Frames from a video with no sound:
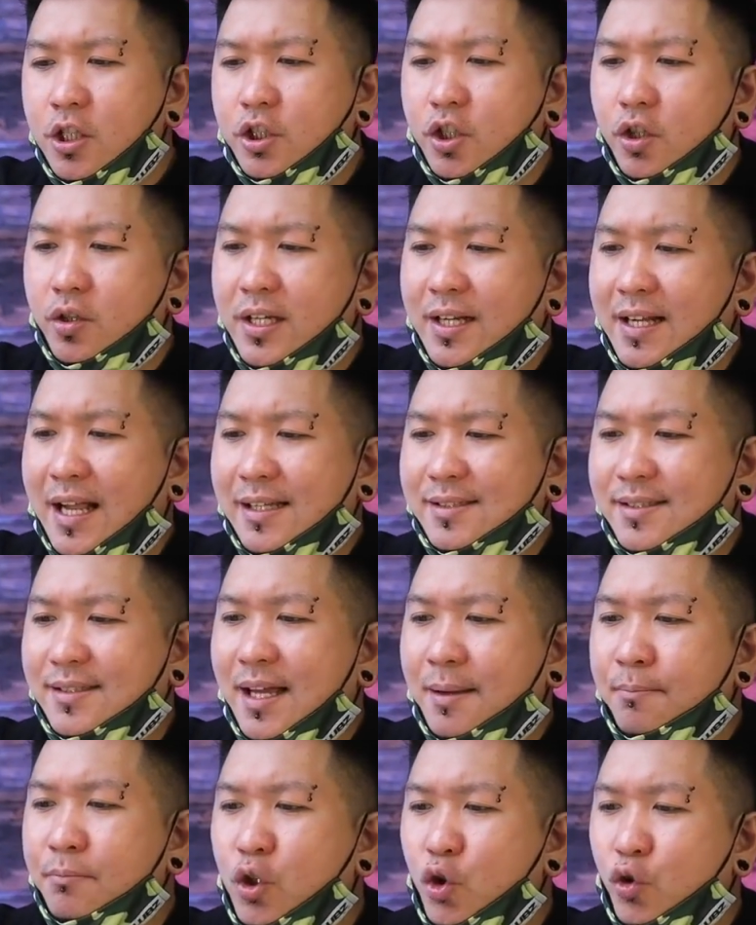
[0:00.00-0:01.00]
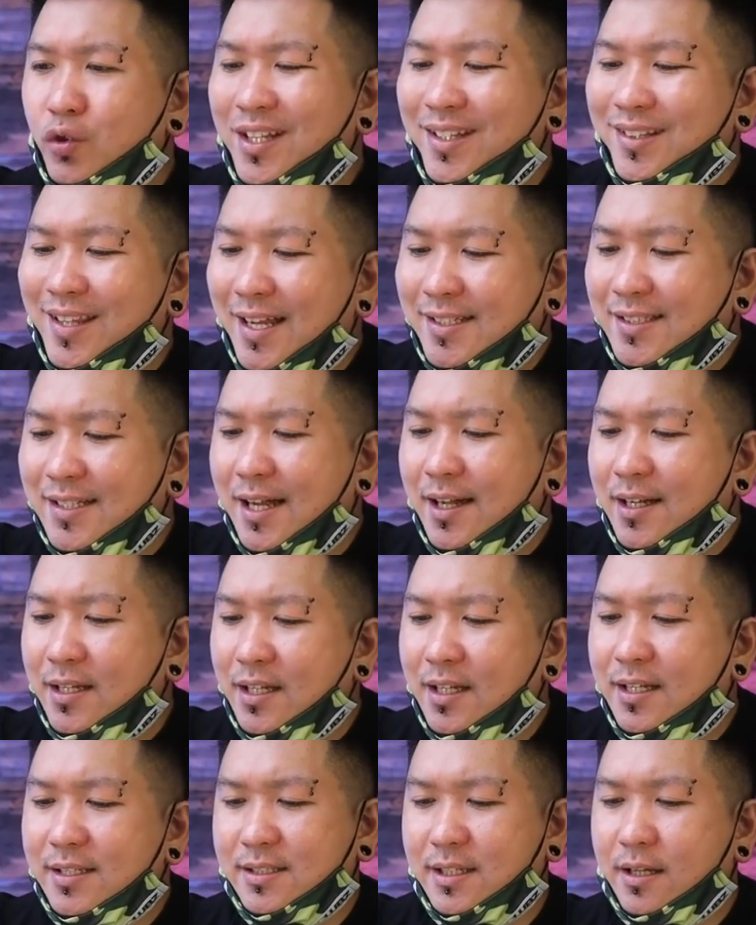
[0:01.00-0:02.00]
So the custom duty tax
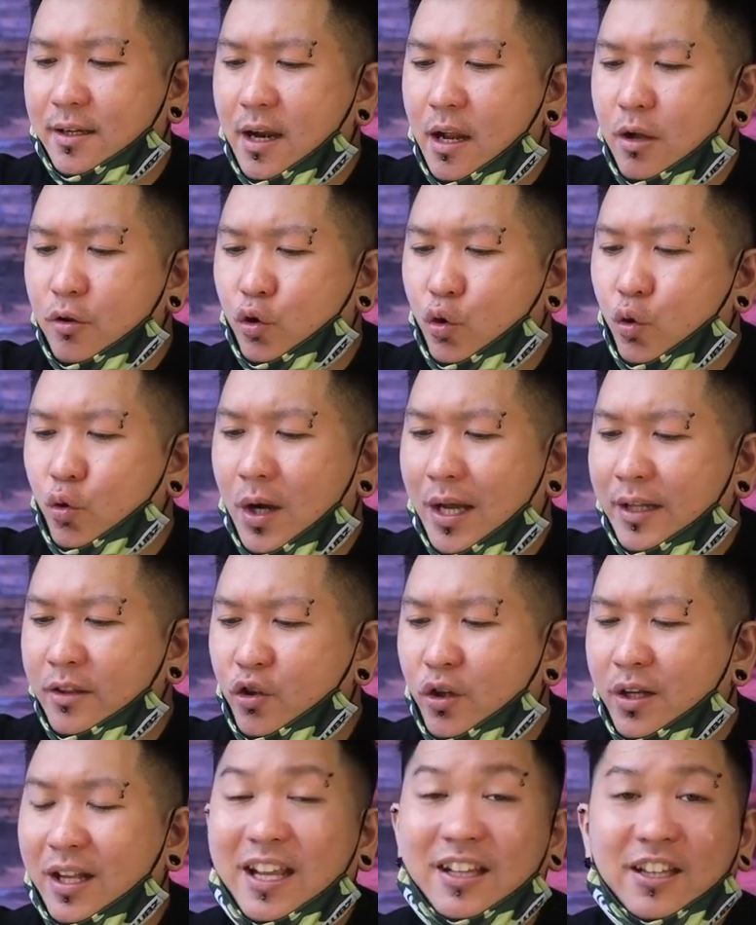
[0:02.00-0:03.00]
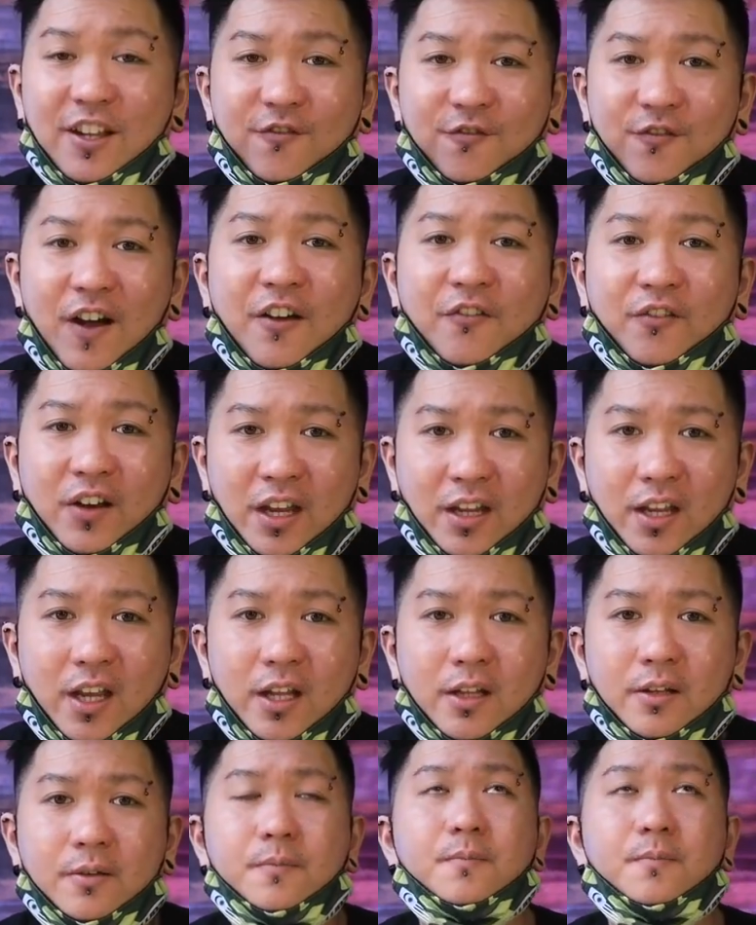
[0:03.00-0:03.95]
is around 285 ringgit.